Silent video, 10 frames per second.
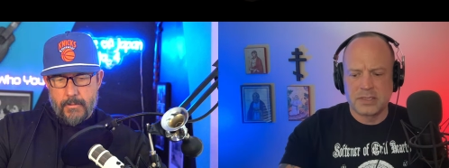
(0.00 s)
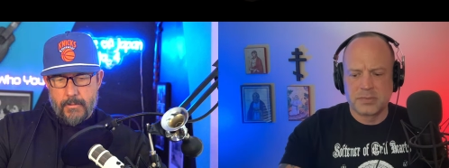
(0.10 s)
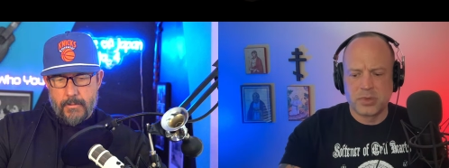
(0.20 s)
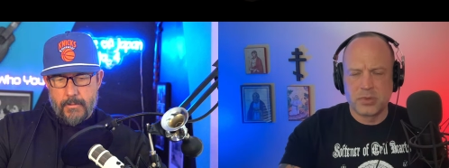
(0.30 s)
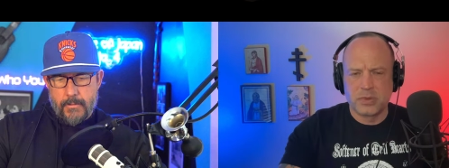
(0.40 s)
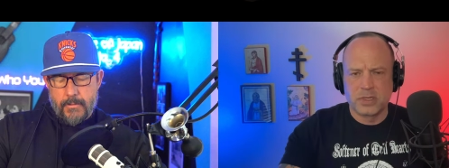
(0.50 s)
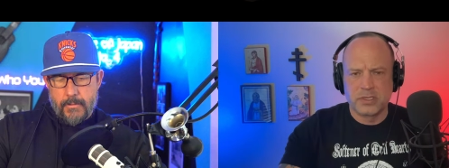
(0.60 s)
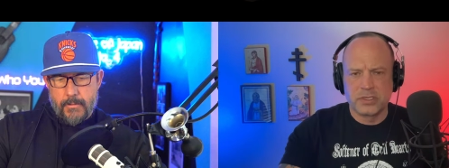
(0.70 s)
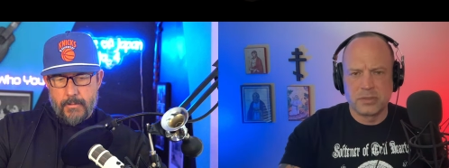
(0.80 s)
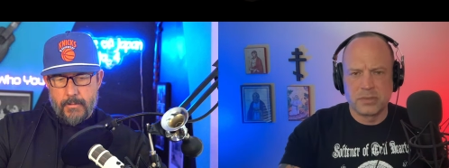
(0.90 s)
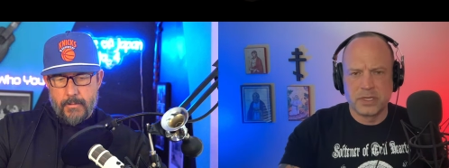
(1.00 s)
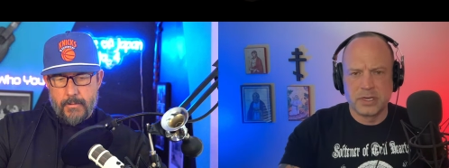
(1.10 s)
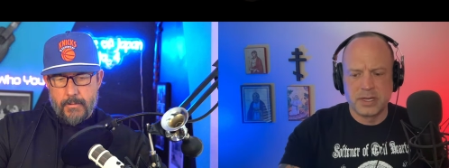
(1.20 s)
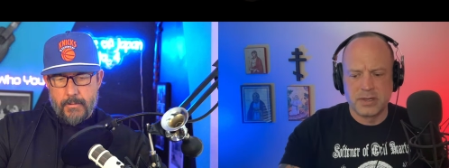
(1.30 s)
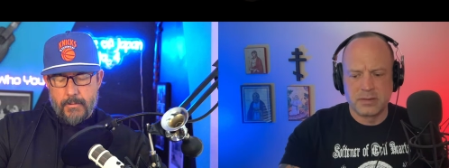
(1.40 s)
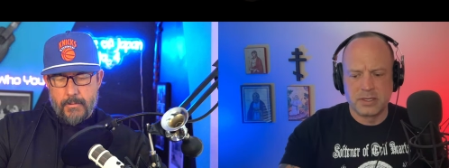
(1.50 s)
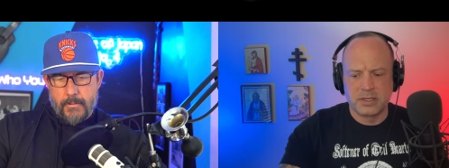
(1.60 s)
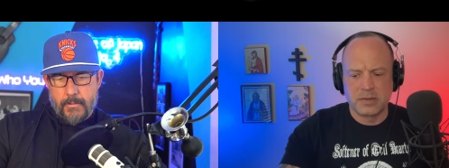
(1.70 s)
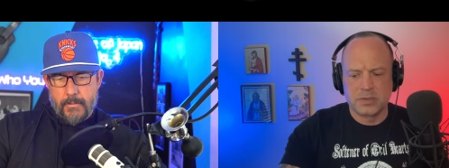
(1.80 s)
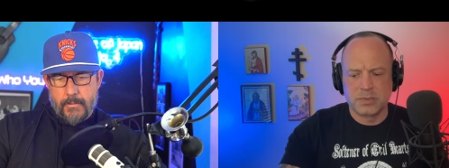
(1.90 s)
Speaker 1: I spoke with a gentleman
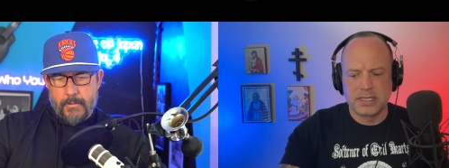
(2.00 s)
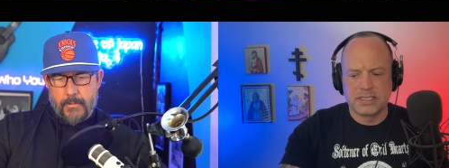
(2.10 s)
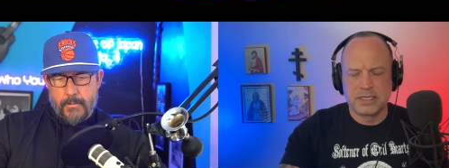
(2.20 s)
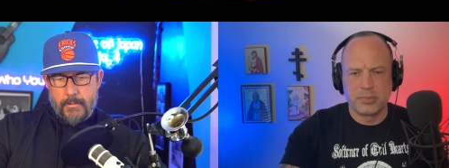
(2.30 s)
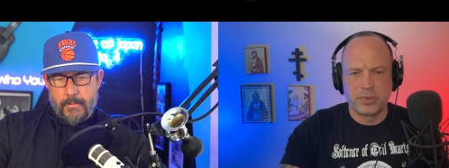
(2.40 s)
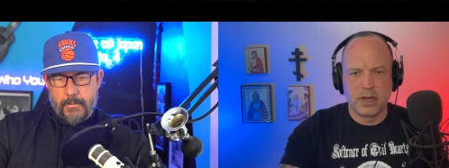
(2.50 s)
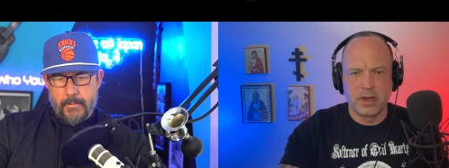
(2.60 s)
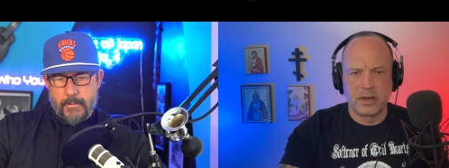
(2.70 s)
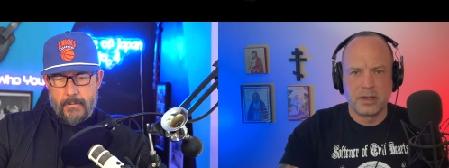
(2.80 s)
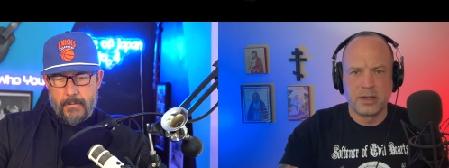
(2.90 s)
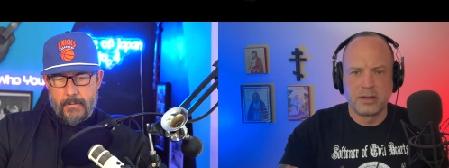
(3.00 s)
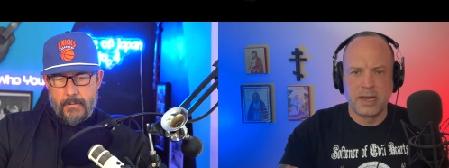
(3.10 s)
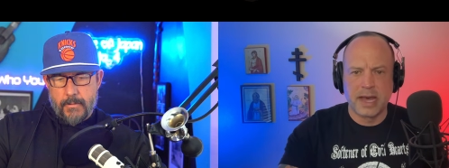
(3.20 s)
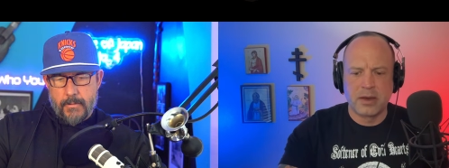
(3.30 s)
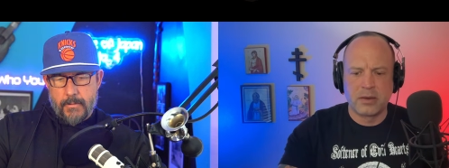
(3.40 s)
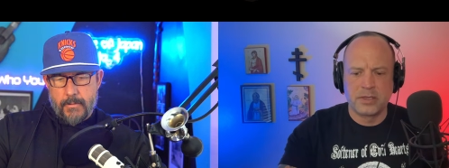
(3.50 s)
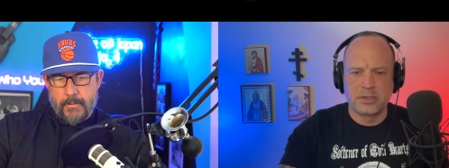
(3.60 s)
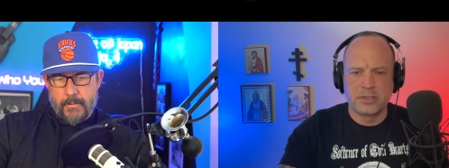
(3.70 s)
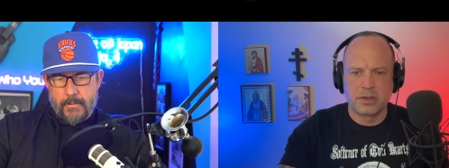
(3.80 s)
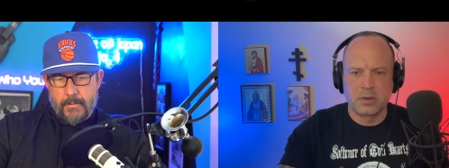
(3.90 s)
that goes by Cyprian now. It
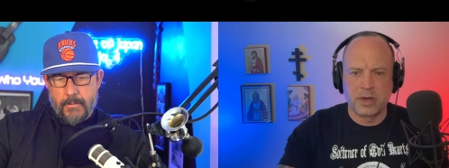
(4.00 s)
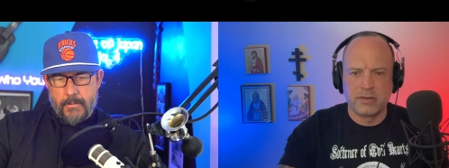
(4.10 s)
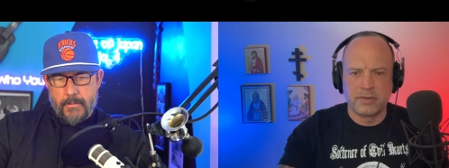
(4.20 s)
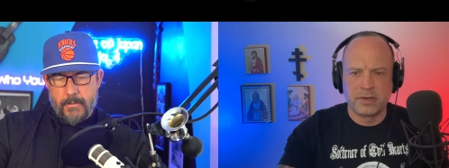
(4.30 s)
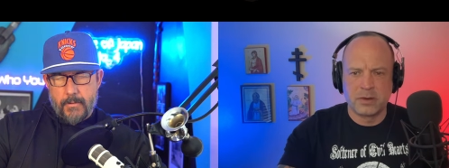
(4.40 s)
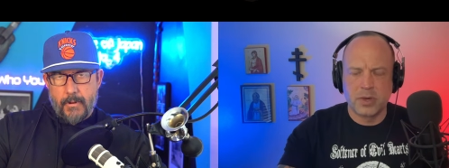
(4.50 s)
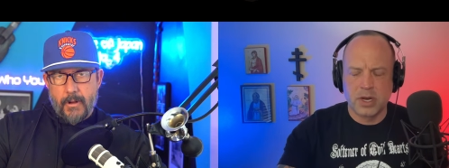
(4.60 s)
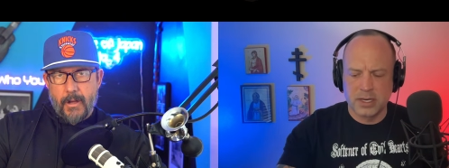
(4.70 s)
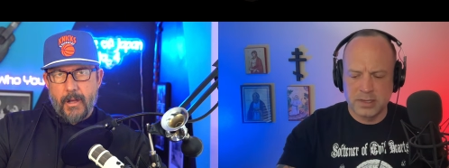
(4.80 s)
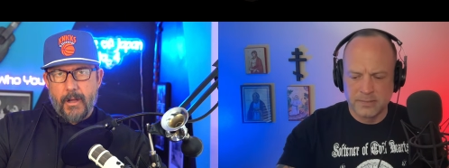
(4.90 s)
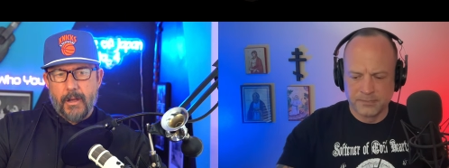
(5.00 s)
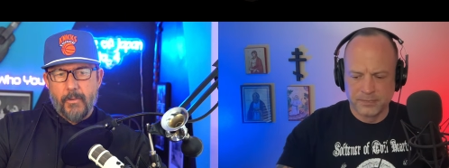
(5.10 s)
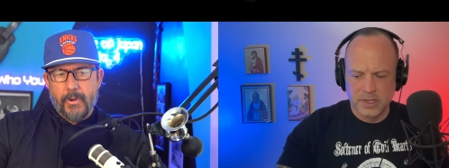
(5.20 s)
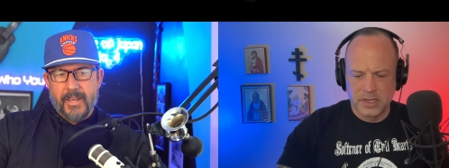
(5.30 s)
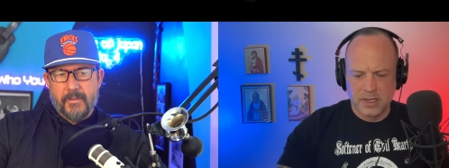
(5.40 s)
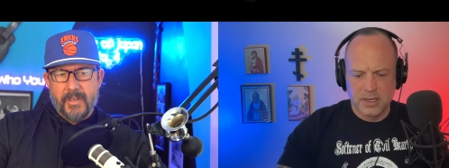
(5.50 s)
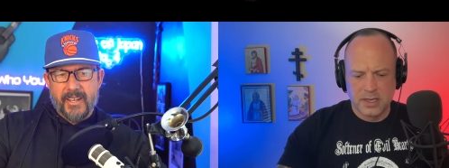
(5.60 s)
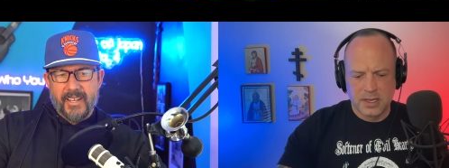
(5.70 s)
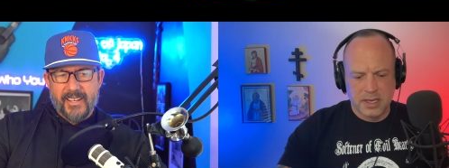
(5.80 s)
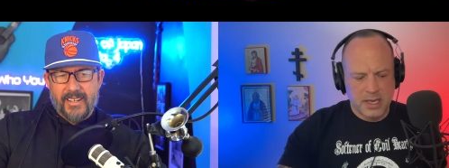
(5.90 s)
used to go by Vin Armani. Ah,
Speaker 2: wait a
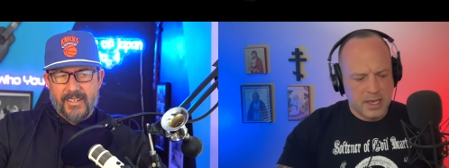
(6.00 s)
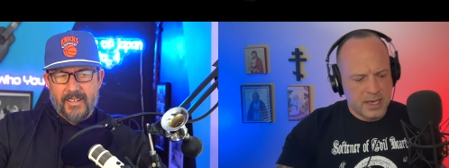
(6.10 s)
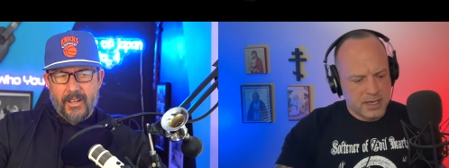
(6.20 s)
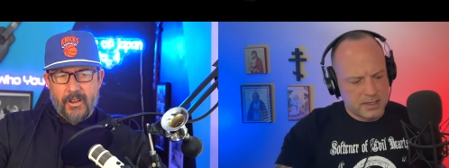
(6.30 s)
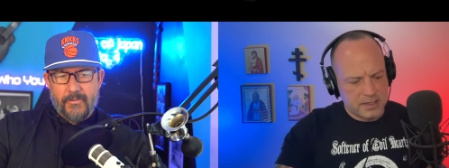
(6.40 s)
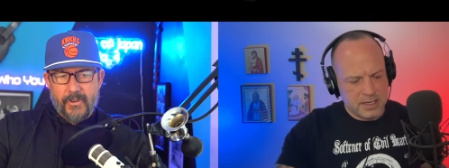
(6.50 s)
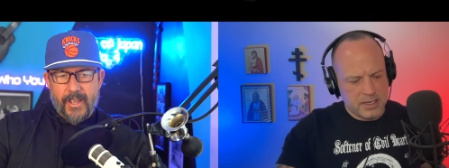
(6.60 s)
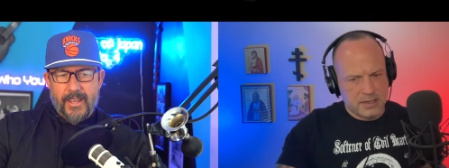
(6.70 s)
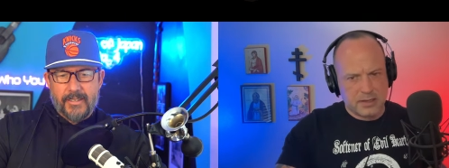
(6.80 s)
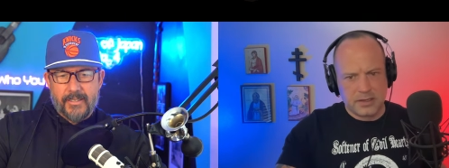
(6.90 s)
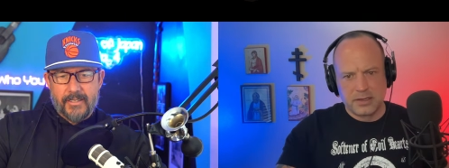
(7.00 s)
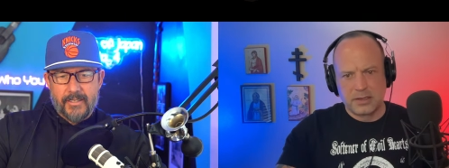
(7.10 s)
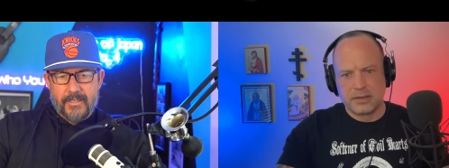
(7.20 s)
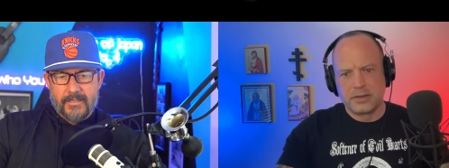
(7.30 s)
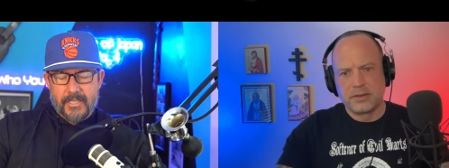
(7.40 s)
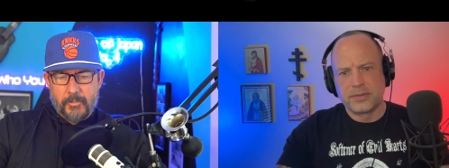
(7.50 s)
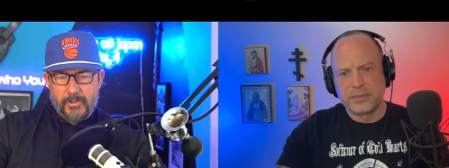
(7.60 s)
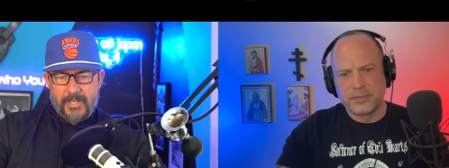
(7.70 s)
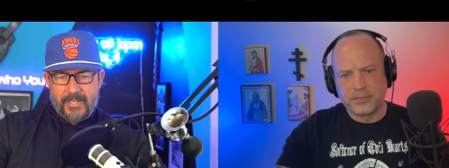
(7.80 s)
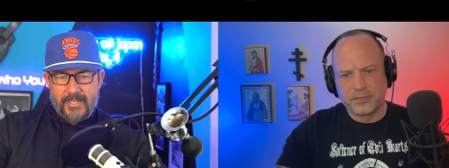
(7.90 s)
minute, and our friend
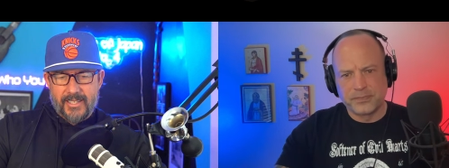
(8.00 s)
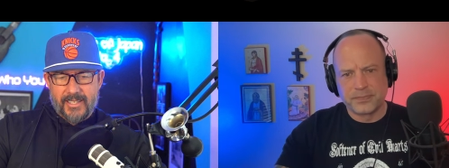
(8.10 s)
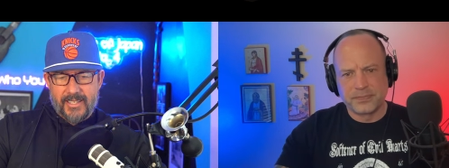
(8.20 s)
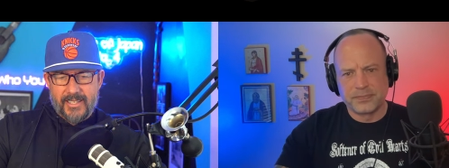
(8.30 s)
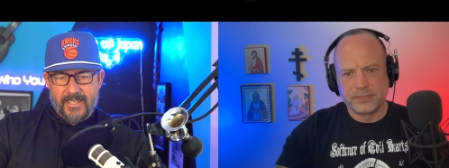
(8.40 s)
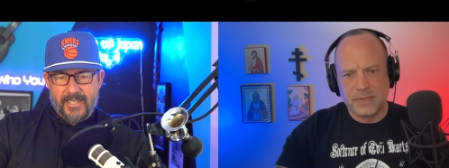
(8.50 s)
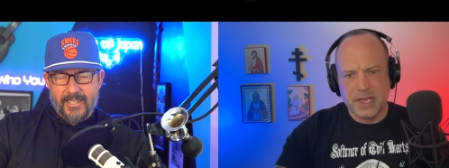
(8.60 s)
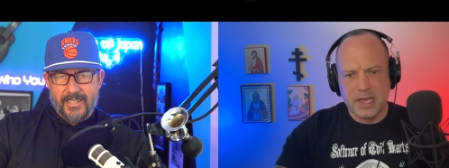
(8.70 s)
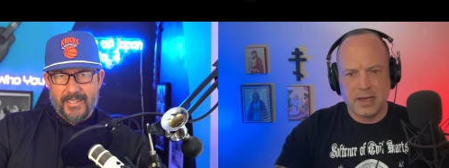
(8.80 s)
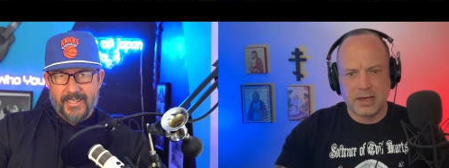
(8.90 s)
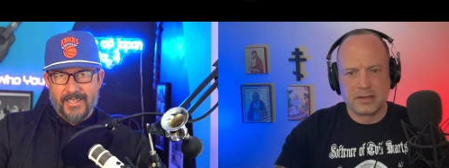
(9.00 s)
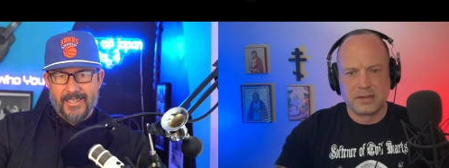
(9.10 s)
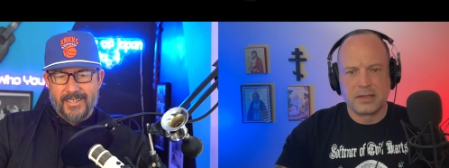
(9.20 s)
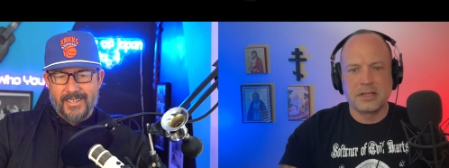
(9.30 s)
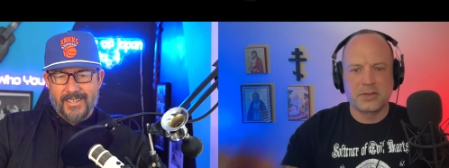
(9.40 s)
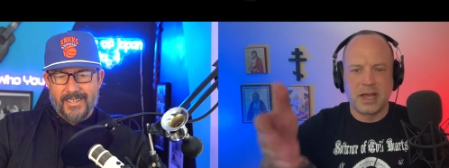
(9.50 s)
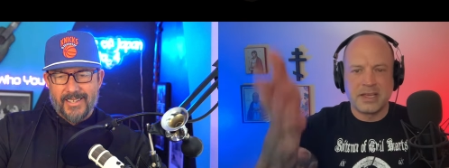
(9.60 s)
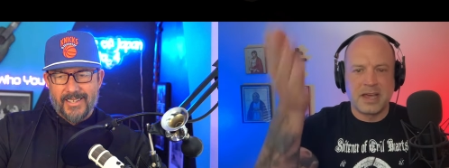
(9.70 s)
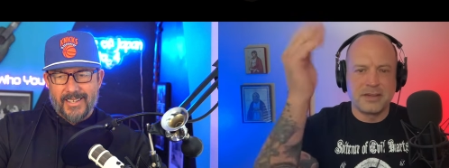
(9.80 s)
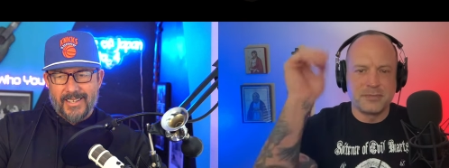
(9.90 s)
Cyprian.
Speaker 1: Yeah, that's
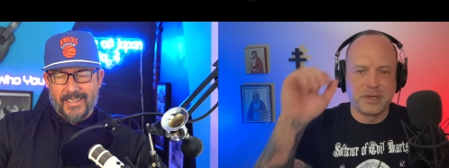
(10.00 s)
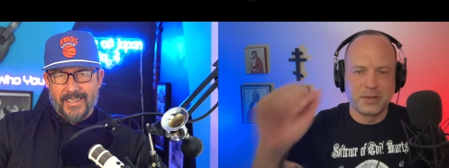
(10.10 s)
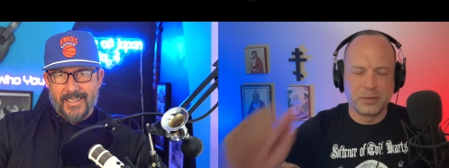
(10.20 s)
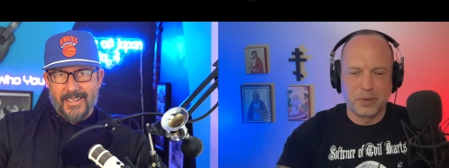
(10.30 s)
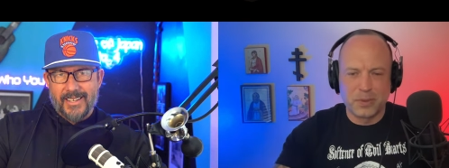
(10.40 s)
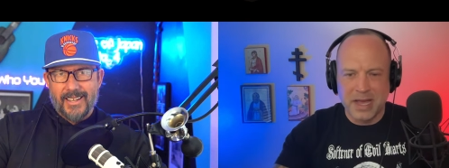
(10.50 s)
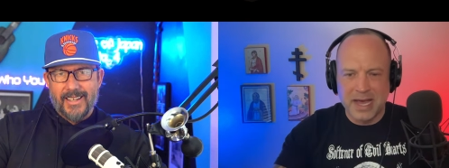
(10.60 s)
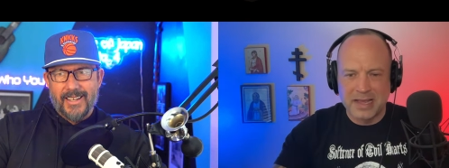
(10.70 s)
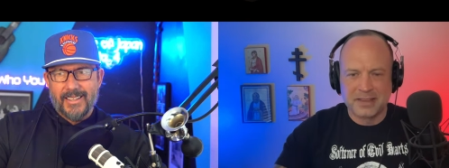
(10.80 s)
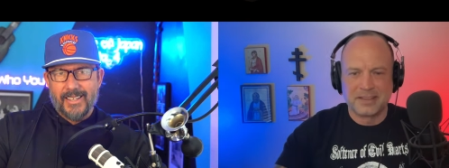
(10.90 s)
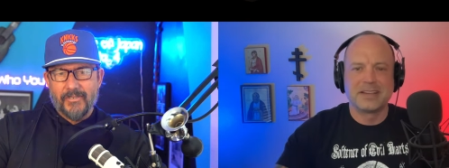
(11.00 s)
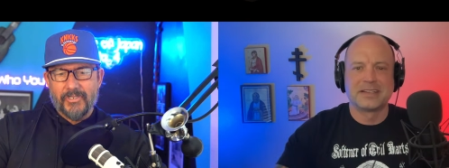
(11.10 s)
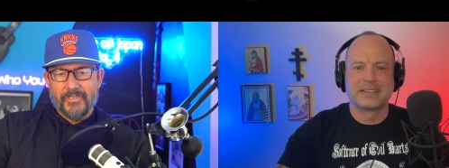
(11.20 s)
right. Yeah, you've been on the royal path. I love